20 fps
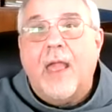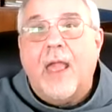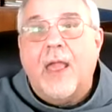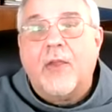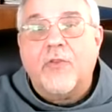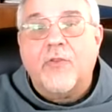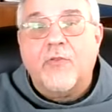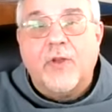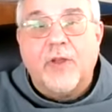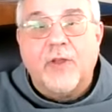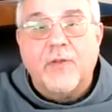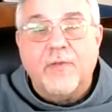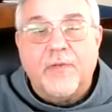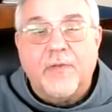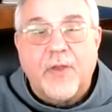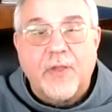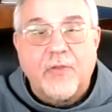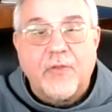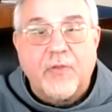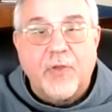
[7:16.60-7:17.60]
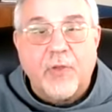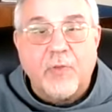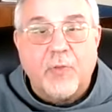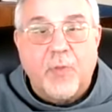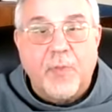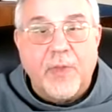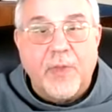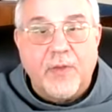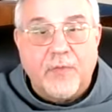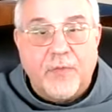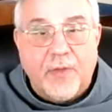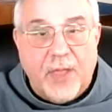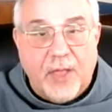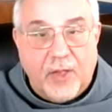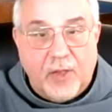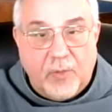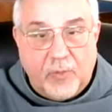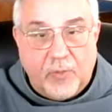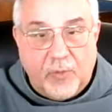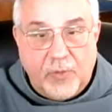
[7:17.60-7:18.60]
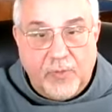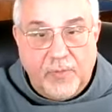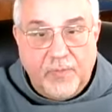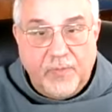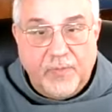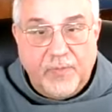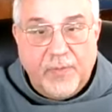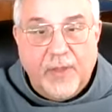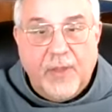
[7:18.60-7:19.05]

Extra confessors will be available.